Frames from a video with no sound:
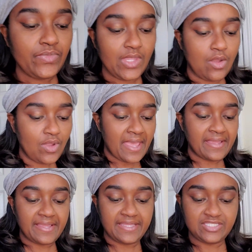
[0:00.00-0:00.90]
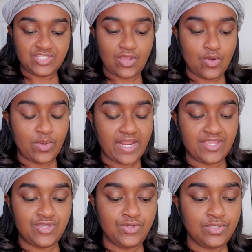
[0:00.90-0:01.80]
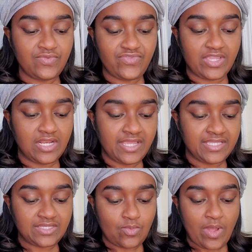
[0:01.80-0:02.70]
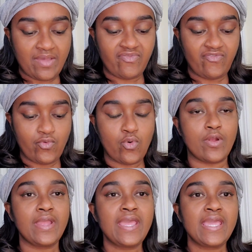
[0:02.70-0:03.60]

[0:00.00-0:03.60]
Okay, and so what I use the cleansing wipe for